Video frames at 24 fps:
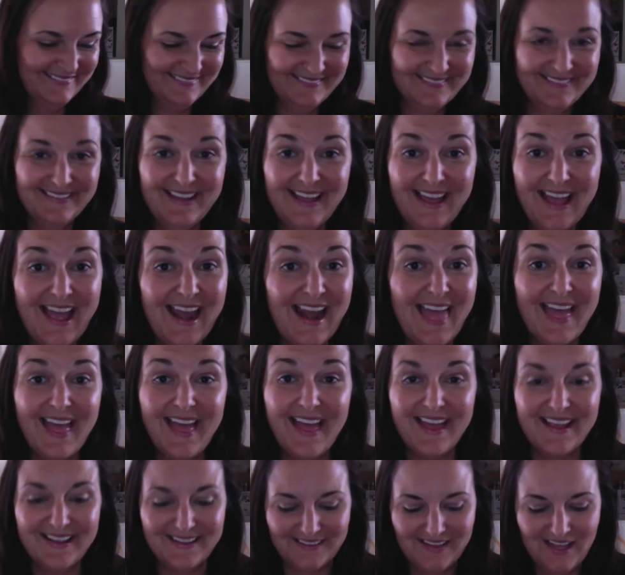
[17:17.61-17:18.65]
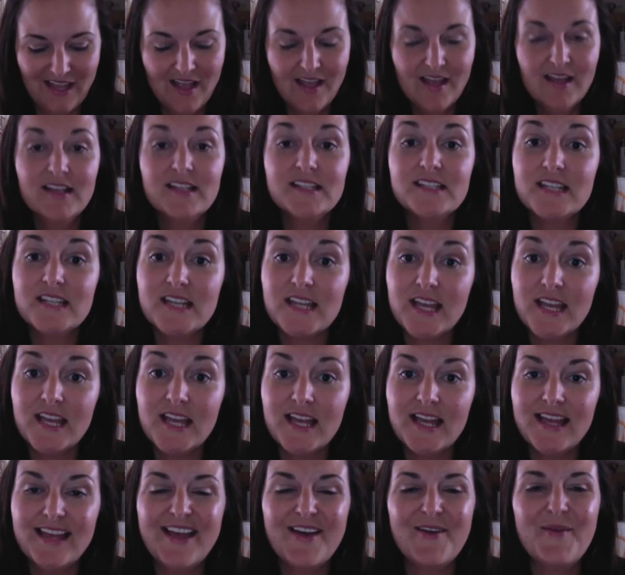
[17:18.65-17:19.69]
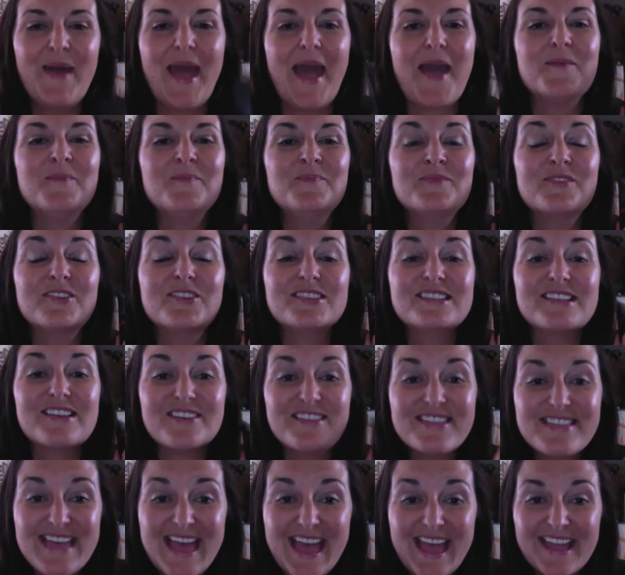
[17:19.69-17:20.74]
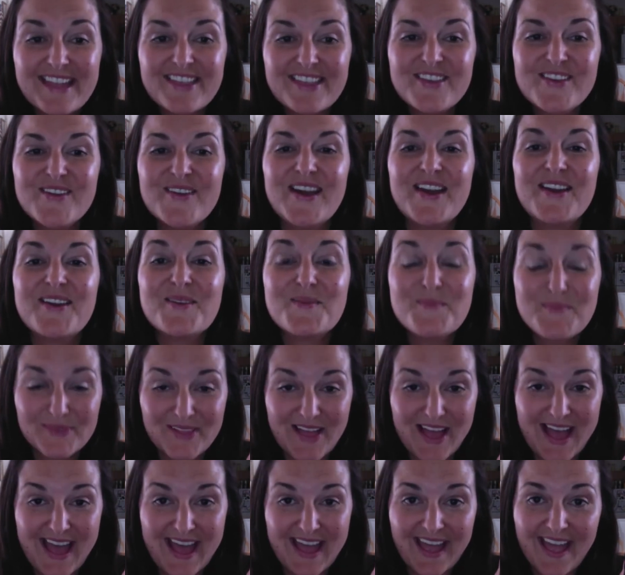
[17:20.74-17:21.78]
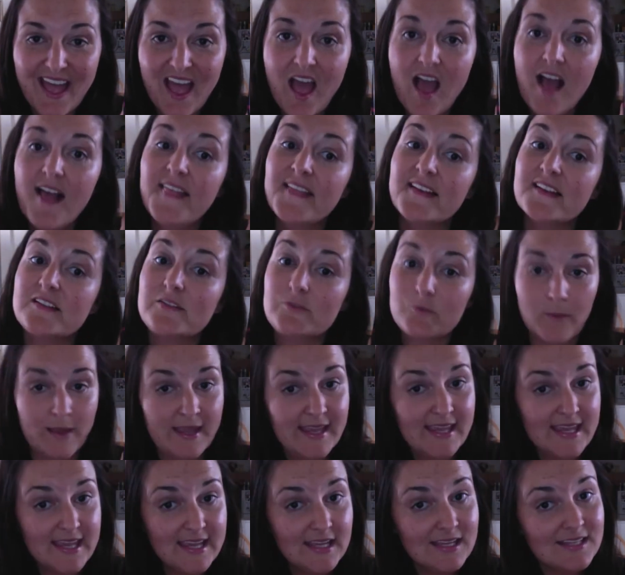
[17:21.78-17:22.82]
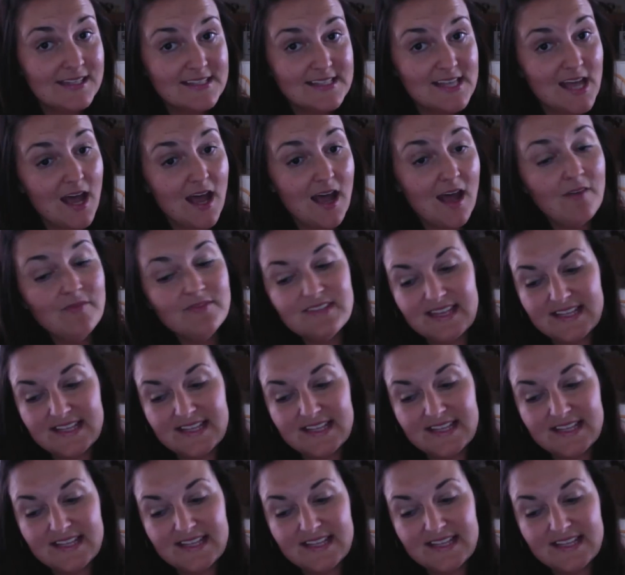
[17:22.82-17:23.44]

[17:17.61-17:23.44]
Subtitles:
Ta-da! Ta-da! Okay, so then you can apply the Swanky and Soft.